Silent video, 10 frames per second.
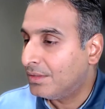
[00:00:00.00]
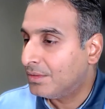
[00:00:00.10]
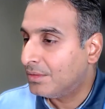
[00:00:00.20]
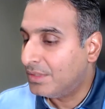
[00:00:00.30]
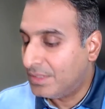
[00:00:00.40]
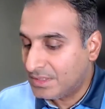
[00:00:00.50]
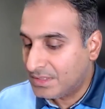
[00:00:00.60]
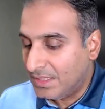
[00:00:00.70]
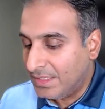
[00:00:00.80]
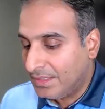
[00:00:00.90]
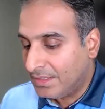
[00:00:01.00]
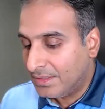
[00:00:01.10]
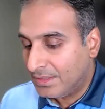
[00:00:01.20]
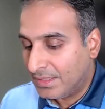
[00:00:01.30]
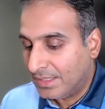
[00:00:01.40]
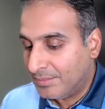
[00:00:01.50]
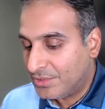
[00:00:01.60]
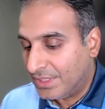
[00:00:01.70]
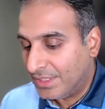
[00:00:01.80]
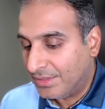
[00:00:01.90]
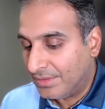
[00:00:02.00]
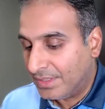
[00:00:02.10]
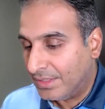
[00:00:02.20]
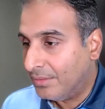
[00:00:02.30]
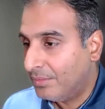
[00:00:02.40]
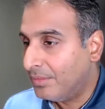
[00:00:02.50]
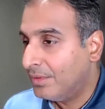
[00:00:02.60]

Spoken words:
So this link that I'm sharing right now.